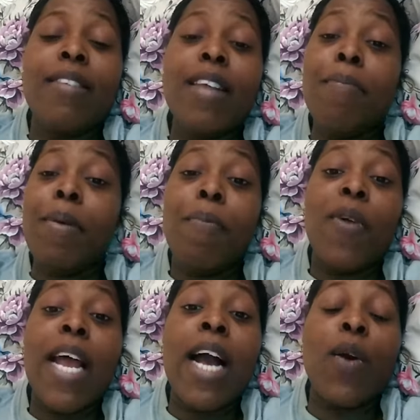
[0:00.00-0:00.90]
Some
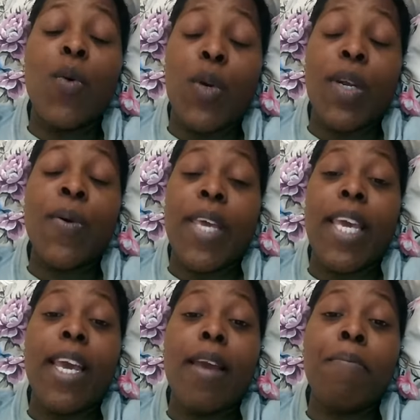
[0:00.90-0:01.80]
people are good,
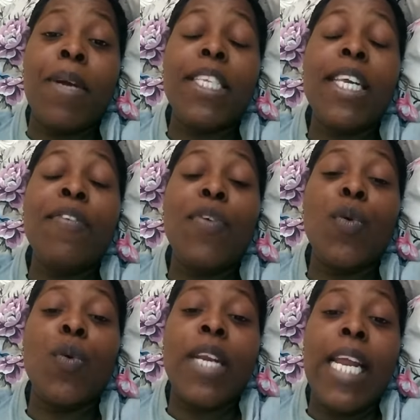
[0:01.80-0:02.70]
okay, but if
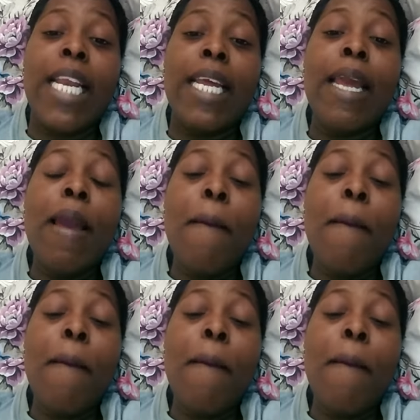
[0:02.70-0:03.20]
you really